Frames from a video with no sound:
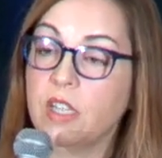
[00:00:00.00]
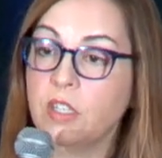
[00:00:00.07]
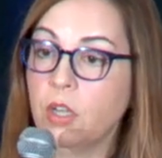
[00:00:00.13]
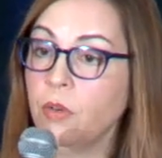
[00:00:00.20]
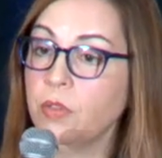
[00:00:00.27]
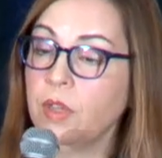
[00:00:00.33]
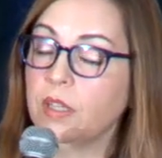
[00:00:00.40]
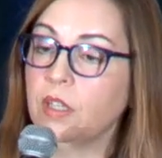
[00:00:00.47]
I
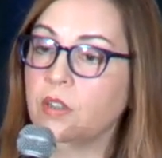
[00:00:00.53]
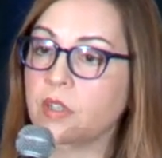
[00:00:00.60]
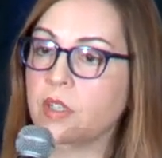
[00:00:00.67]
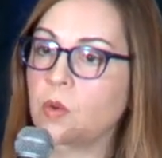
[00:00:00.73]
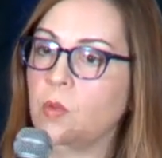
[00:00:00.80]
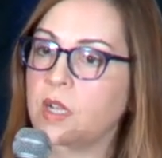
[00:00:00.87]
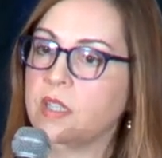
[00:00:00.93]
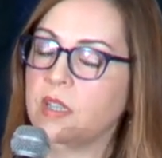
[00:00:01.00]
don't think that there's
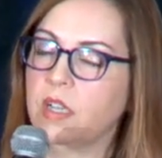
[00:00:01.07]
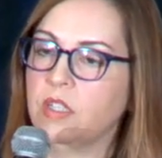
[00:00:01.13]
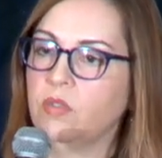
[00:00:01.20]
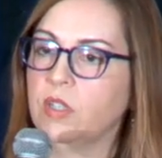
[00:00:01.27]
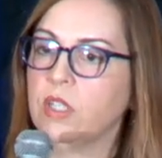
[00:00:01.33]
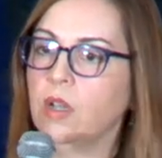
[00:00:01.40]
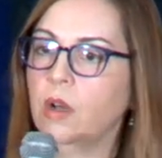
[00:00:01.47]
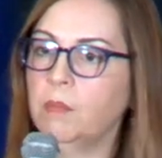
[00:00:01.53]
a one size
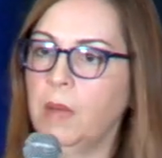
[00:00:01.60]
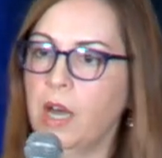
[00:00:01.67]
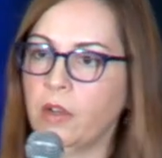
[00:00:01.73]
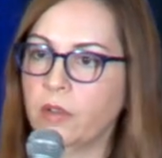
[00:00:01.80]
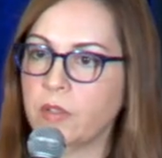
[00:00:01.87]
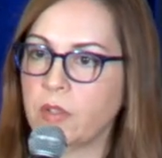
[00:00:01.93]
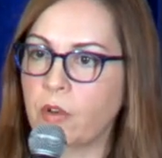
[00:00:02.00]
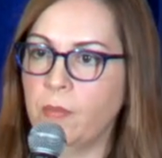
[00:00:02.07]
fits all
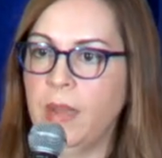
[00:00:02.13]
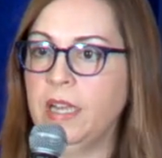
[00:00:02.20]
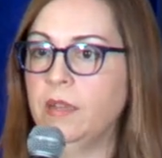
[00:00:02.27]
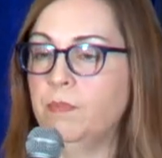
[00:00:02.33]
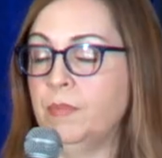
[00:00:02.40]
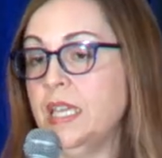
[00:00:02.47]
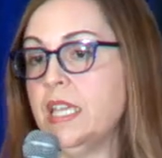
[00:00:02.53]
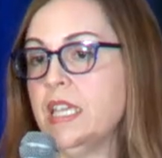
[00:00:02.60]
model, so it
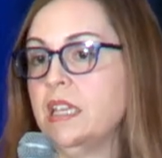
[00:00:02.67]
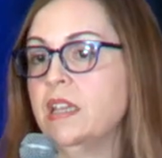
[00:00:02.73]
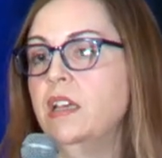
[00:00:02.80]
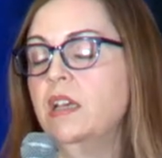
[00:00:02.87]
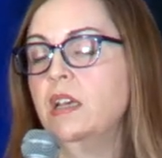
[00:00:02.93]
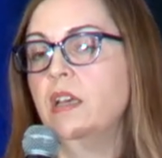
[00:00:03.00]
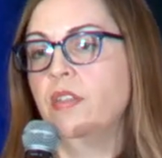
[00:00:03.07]
might be